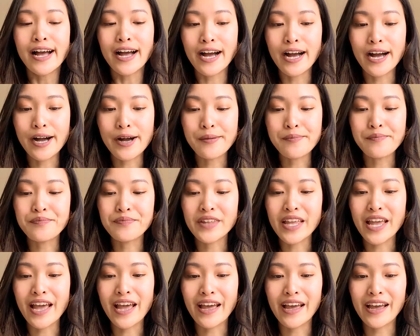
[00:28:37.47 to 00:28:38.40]

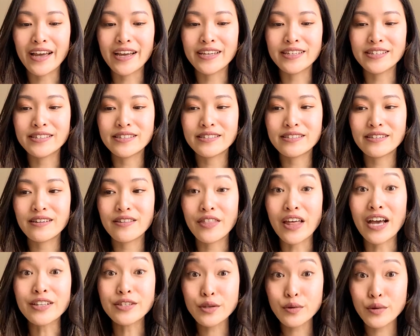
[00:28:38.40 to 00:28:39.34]
And
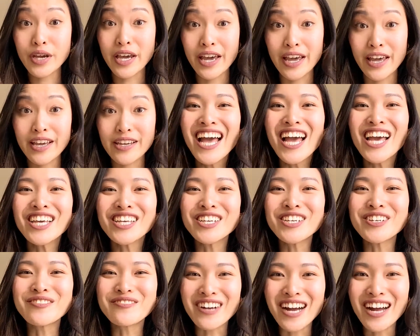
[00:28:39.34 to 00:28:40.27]
that's okay.
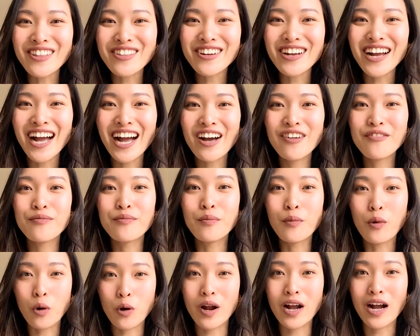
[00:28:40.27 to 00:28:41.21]
You'd rather have
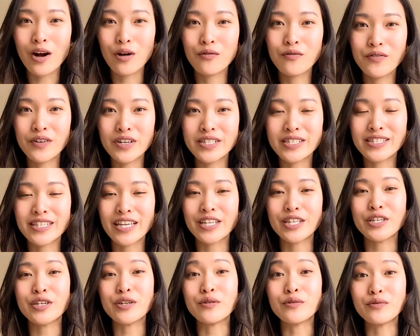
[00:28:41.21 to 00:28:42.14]
more outfits
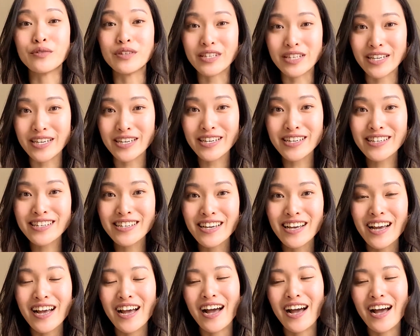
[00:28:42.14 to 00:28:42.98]
than you need.